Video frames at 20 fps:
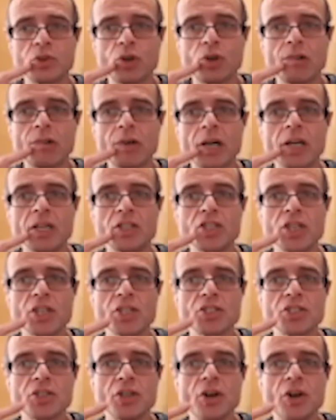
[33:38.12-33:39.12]
tori are
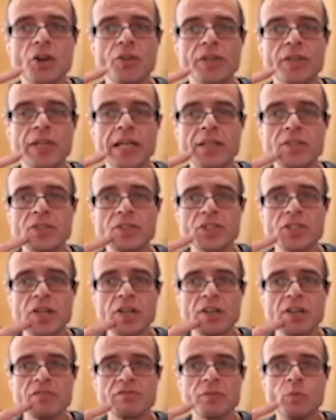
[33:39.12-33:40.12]
just on the
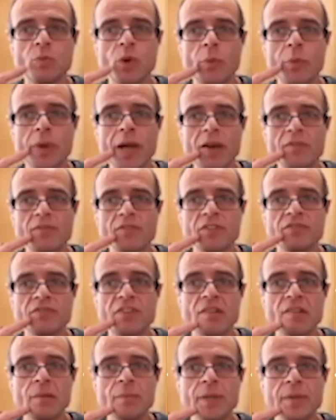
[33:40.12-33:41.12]
inside from where we have the
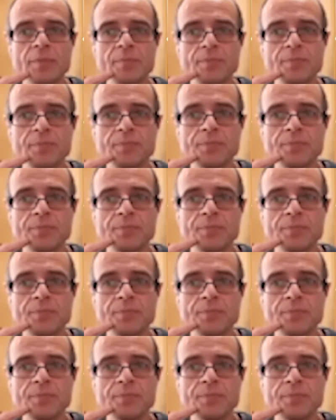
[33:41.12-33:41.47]
foramen.